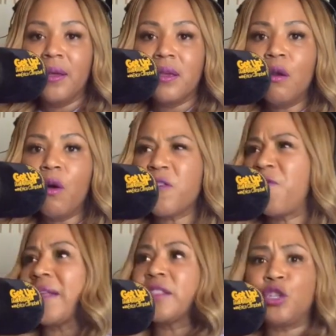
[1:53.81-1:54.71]
You know, the
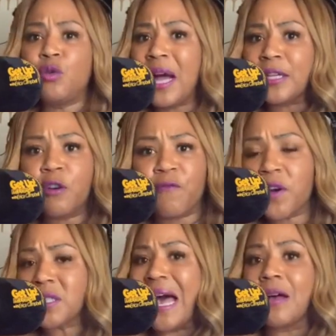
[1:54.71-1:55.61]
fact that you got your
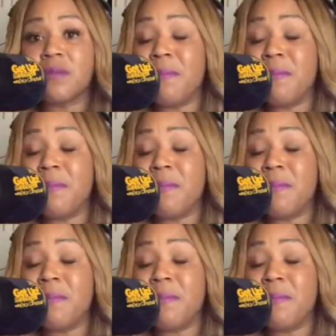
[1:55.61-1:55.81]
first house,